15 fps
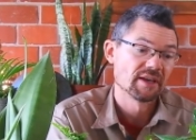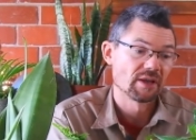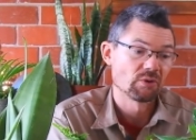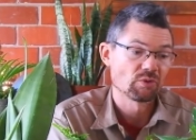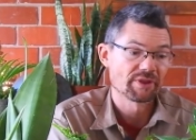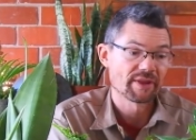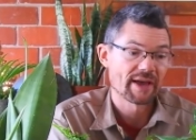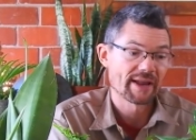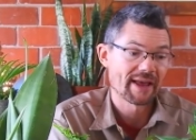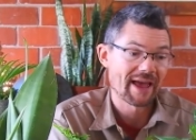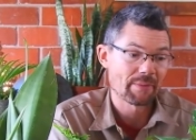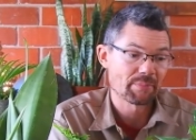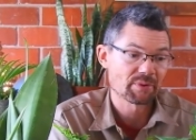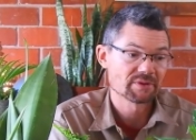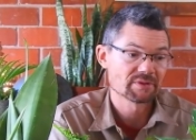And when that
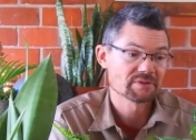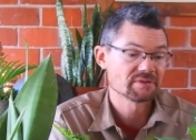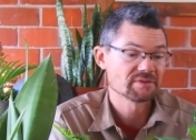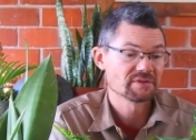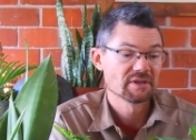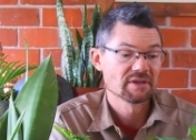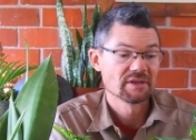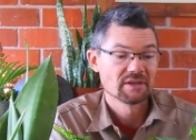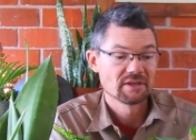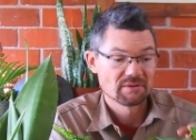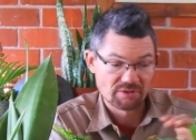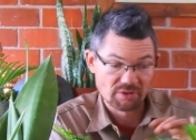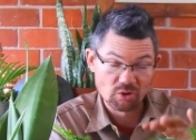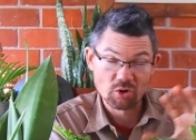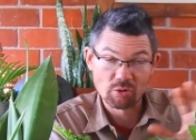happens,
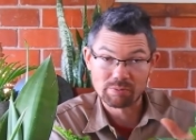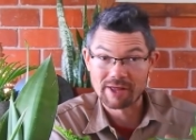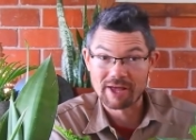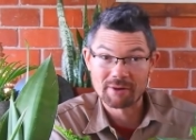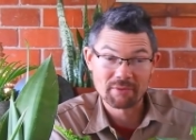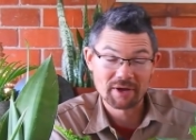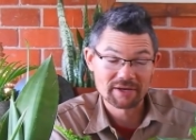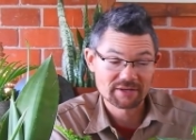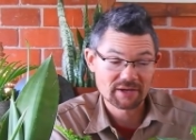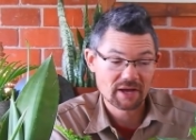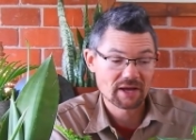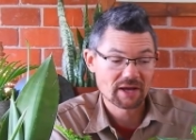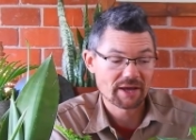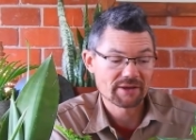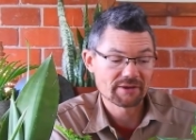the whole plant might
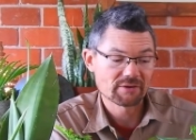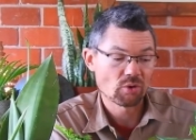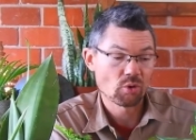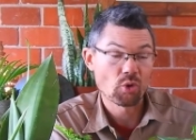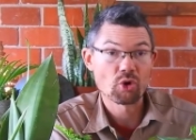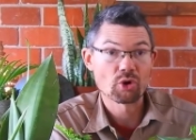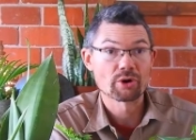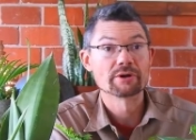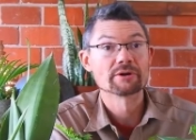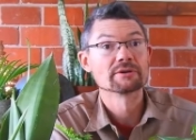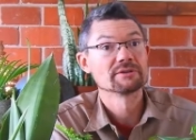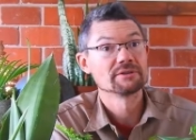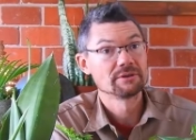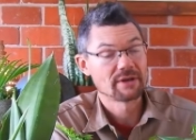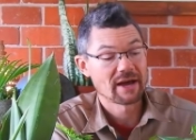die,
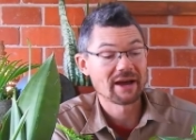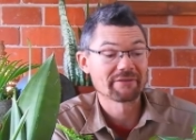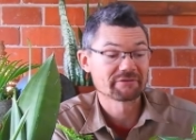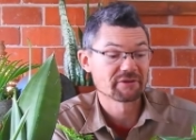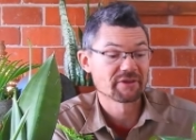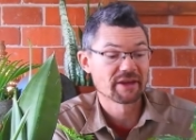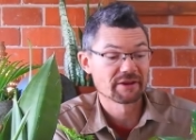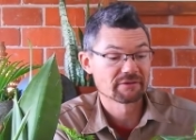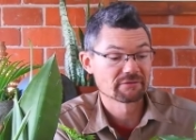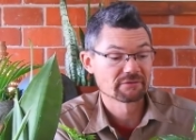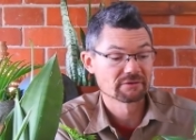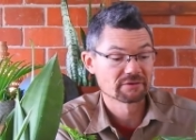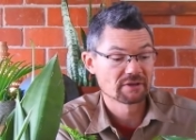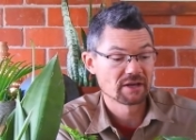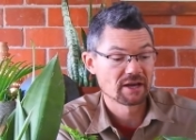or you'd have to
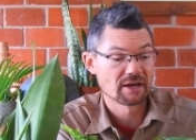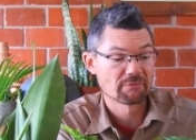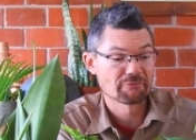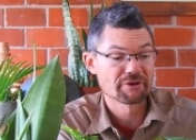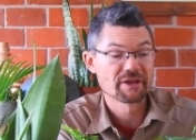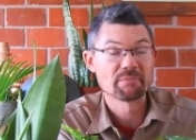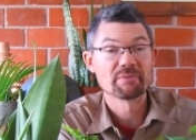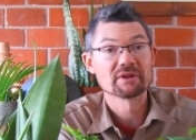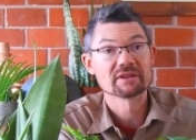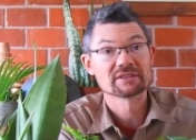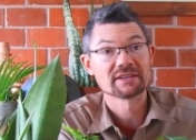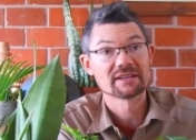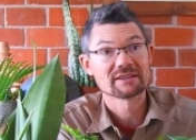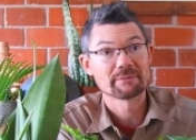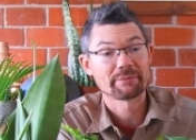then
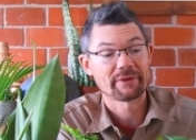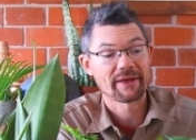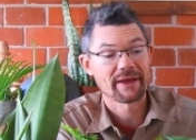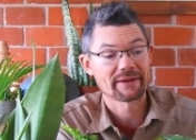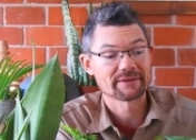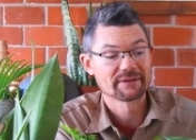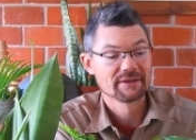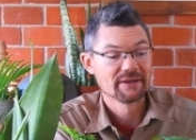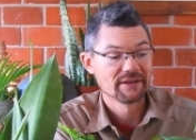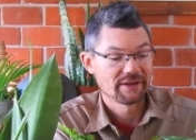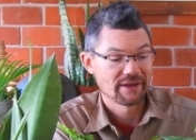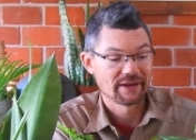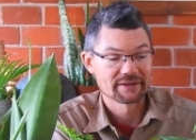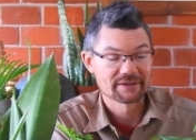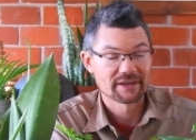rehabilitate the plant
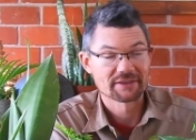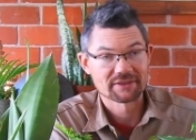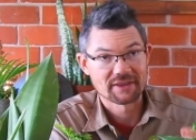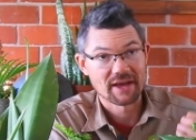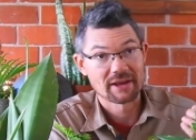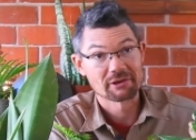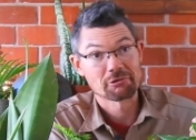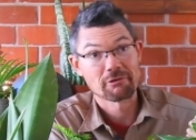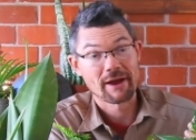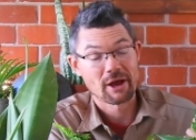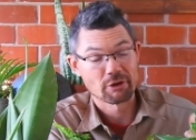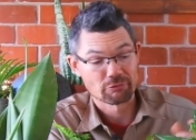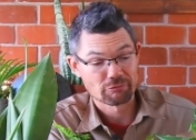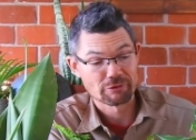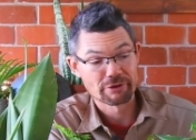and get that
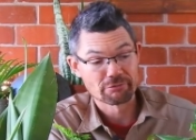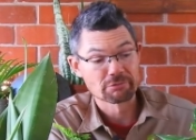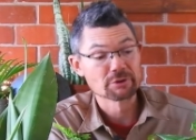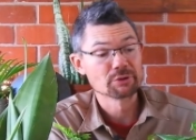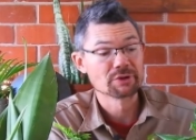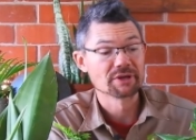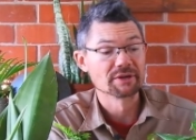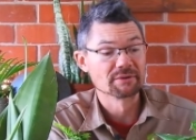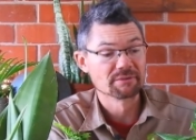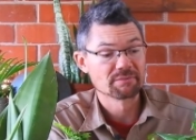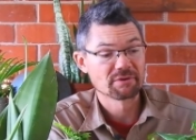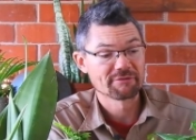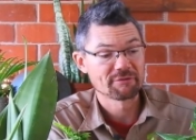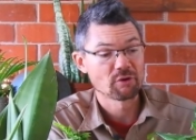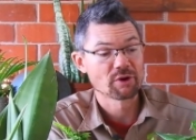crown re-rooted
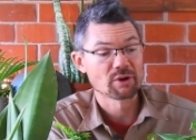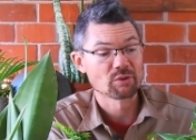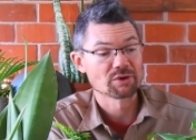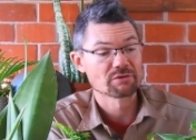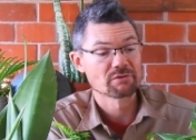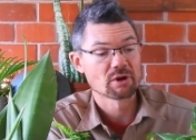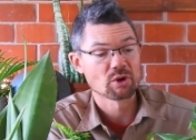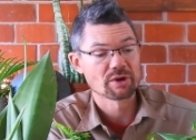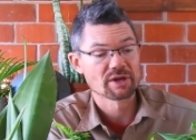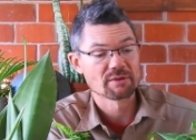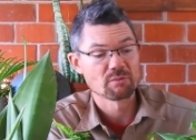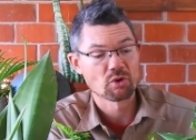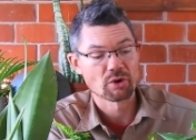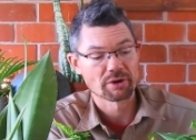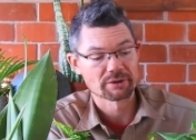before it would grow
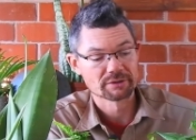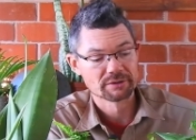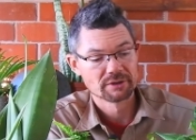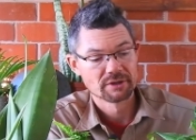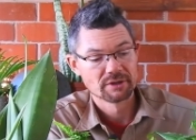anymore.